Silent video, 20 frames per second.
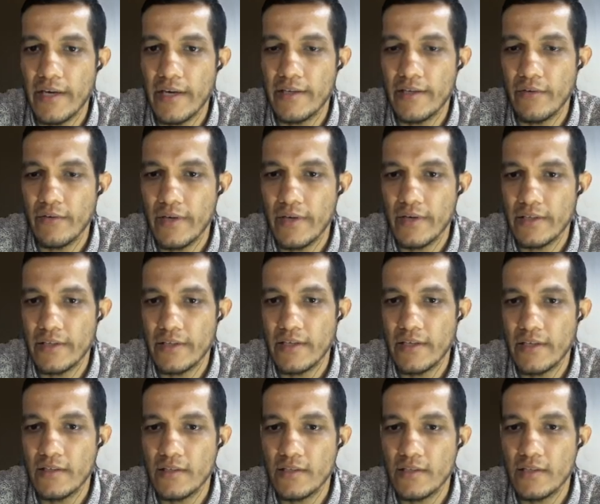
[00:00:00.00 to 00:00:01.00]
here you can
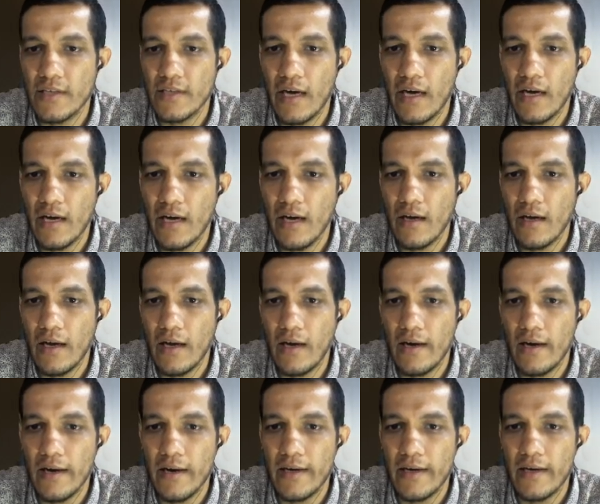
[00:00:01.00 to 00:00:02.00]
say. Just
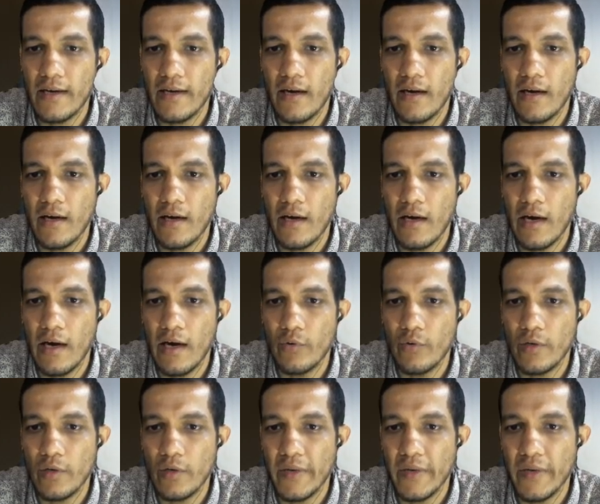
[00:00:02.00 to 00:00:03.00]
I'll write
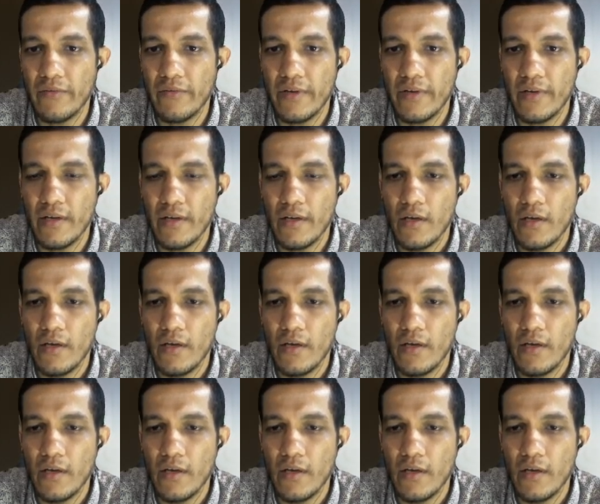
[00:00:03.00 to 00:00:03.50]
outer periphery.